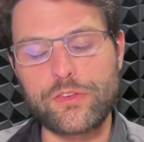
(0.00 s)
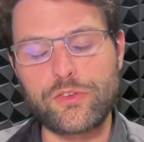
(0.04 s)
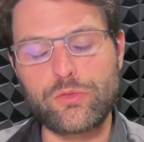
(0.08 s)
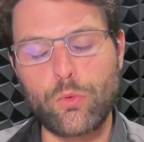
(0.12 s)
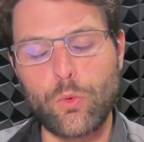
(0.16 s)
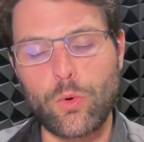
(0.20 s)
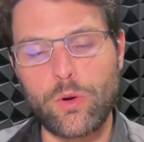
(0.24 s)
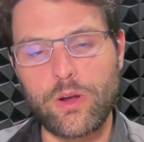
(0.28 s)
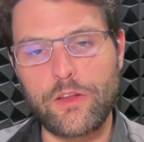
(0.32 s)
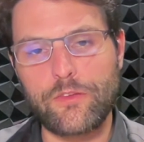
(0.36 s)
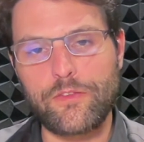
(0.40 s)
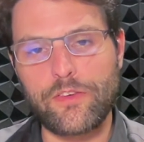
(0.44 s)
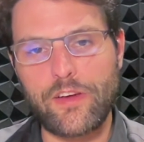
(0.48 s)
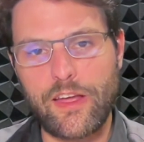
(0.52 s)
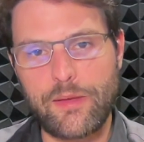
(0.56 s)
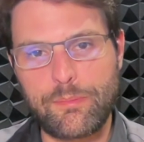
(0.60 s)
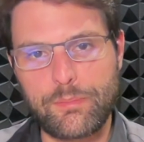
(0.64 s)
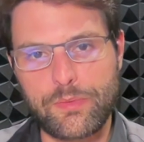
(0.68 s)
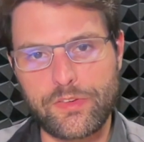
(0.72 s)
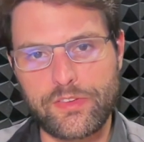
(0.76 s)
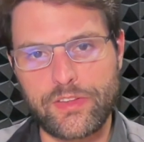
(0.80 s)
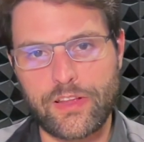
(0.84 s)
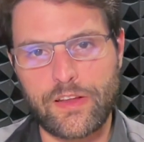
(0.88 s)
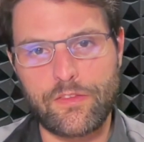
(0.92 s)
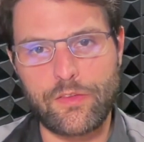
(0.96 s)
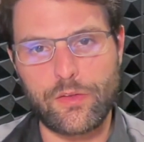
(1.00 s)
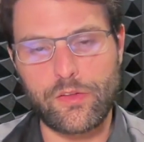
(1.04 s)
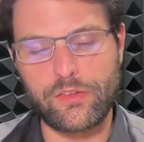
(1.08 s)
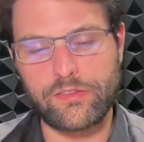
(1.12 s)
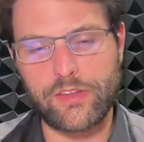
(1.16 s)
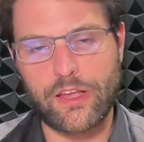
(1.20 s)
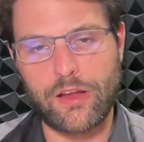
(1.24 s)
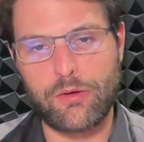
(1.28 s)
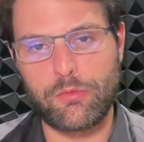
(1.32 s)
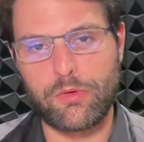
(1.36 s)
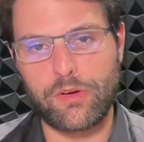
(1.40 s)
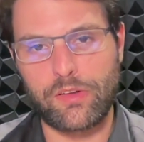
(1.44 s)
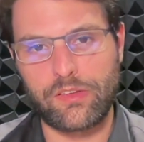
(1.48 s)
25% of those
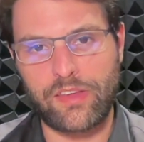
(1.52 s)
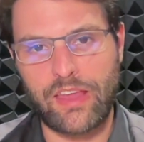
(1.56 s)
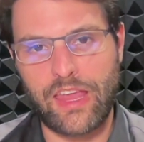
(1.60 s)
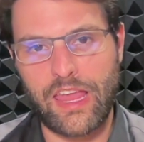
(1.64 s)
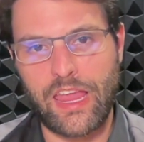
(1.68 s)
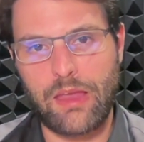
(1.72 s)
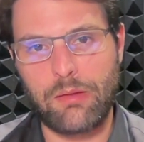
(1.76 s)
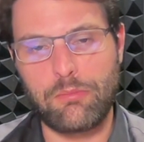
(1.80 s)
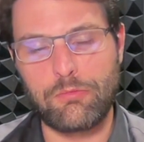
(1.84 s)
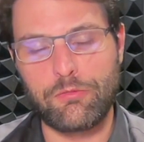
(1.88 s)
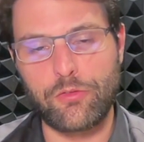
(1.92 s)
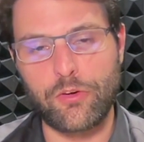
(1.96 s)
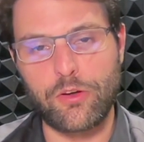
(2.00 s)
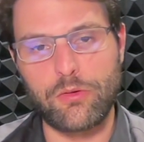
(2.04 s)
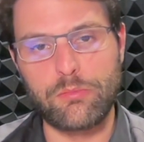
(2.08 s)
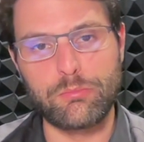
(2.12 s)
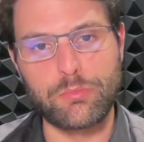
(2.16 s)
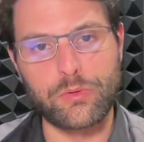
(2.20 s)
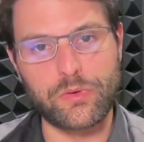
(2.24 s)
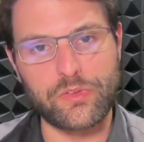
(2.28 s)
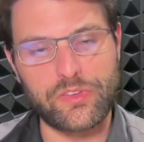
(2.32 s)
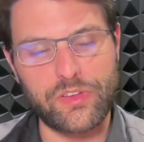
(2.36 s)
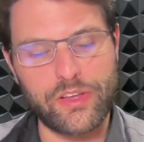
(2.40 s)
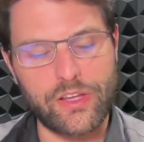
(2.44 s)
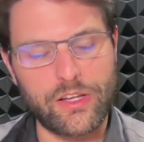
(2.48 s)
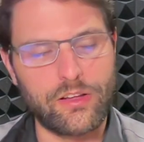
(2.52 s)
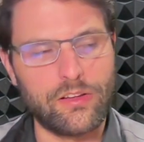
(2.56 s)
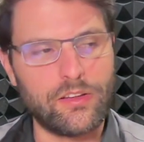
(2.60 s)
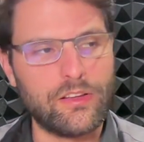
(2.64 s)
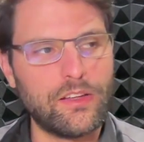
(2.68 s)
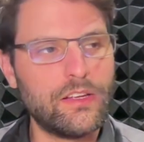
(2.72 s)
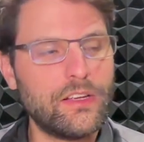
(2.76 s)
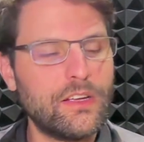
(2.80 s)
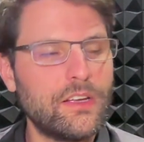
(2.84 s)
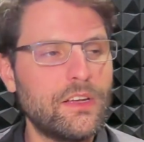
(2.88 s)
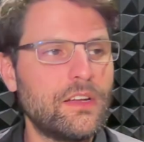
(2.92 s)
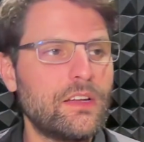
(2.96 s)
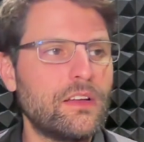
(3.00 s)
networks came from Brazil,
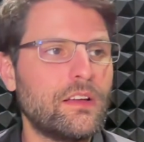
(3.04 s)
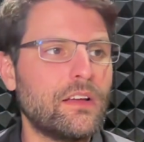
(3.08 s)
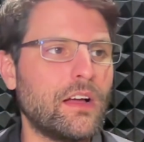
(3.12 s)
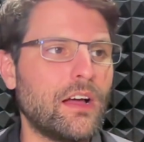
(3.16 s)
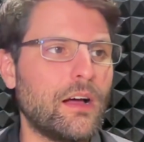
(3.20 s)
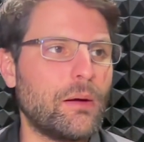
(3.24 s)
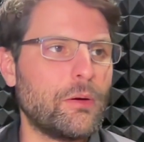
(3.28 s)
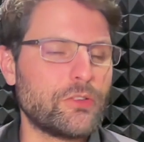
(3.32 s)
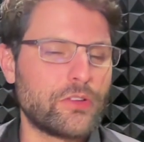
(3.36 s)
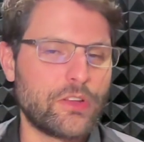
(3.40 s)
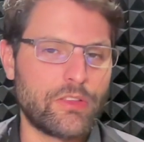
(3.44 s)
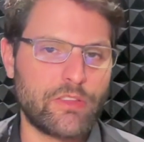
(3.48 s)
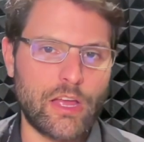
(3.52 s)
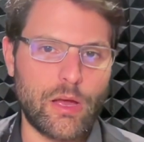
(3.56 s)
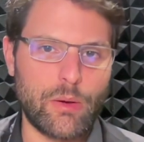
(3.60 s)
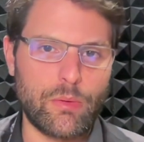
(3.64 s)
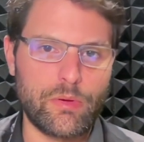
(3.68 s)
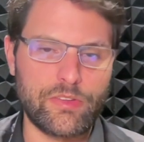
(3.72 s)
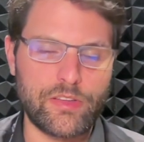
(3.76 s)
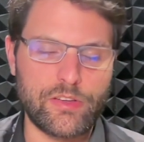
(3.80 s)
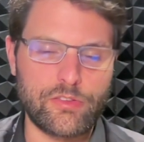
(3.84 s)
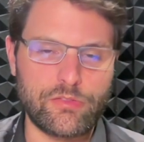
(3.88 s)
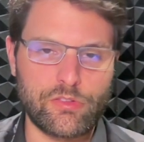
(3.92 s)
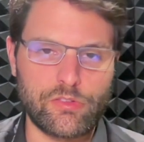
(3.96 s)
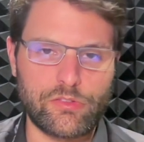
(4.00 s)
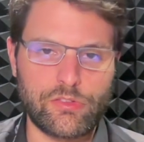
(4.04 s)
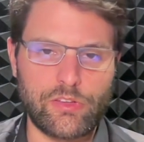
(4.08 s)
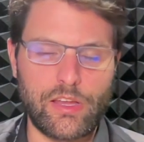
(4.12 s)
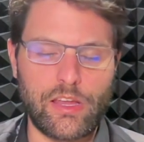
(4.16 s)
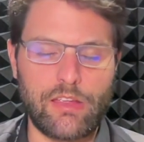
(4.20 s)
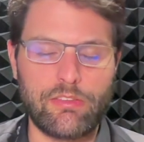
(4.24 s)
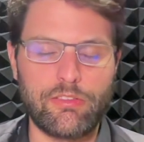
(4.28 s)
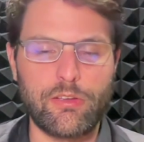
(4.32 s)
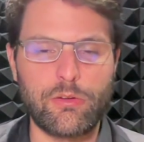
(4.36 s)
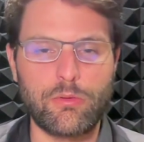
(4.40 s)
which I thought was interesting.